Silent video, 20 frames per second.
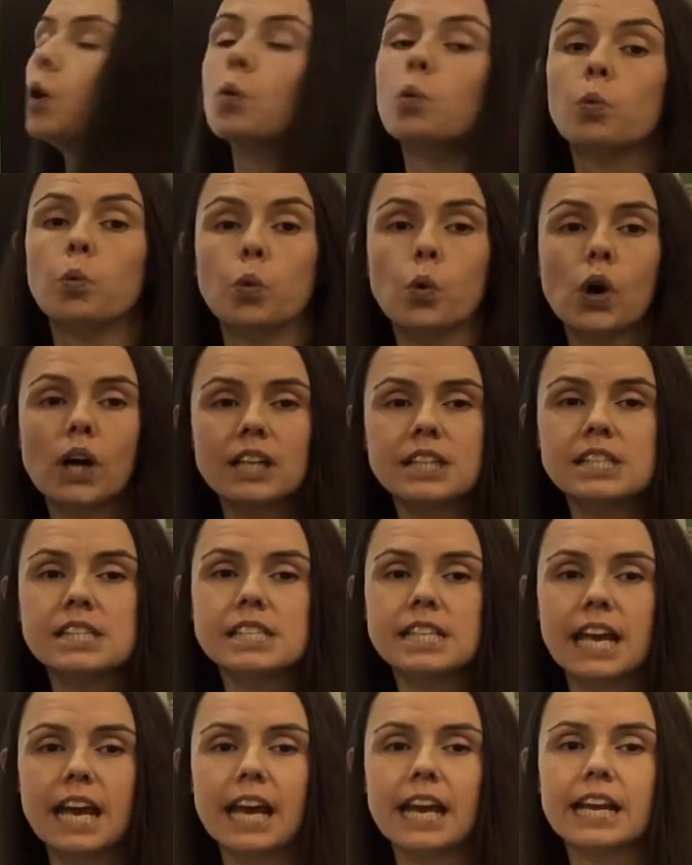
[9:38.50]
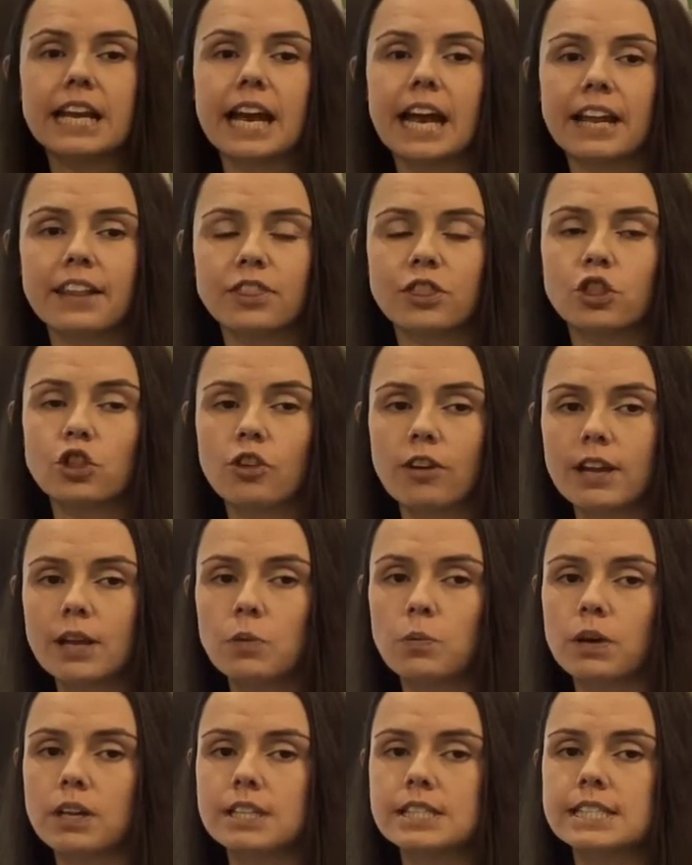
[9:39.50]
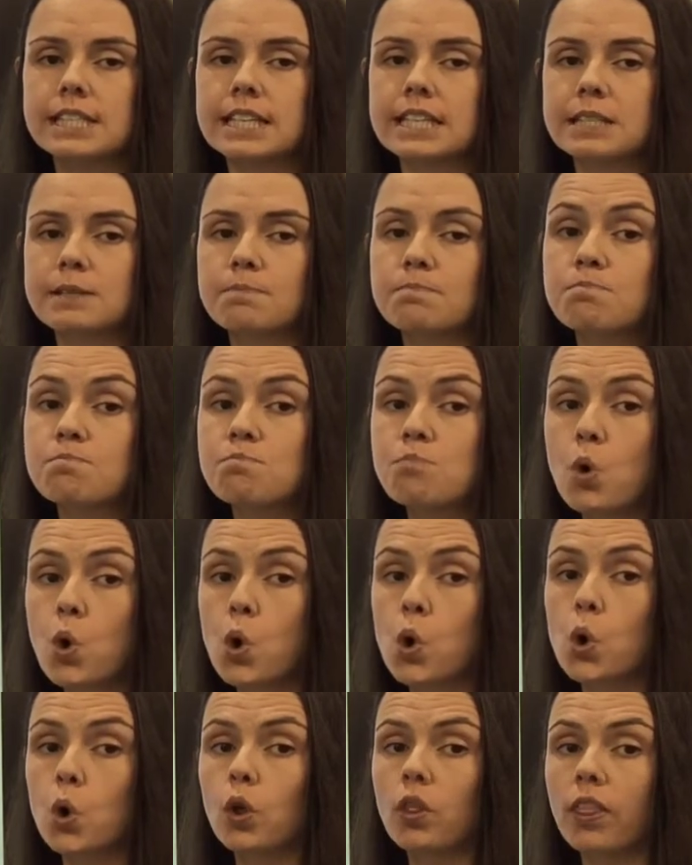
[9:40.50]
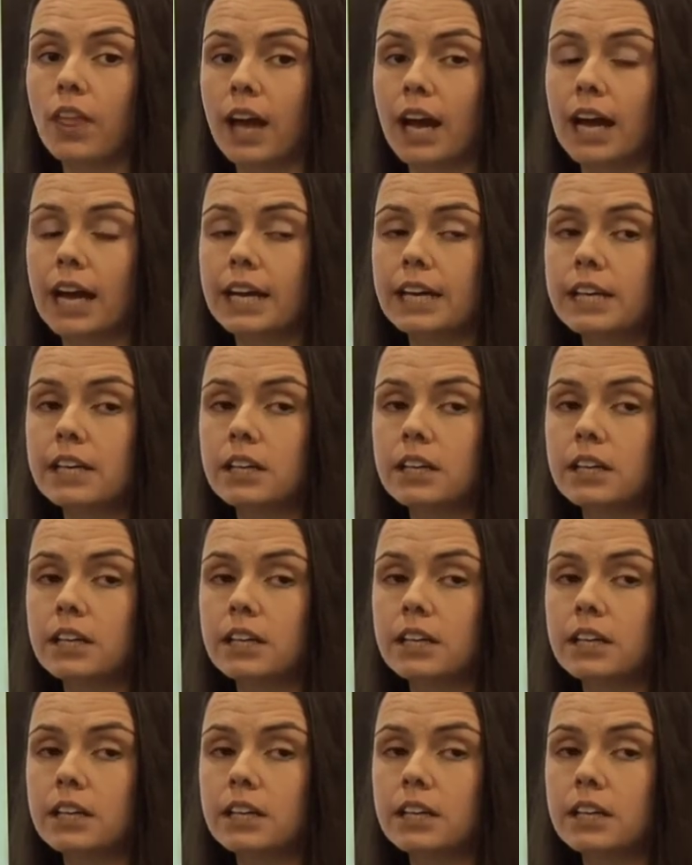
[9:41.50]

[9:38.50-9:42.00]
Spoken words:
1 10 and 3 ones is more than.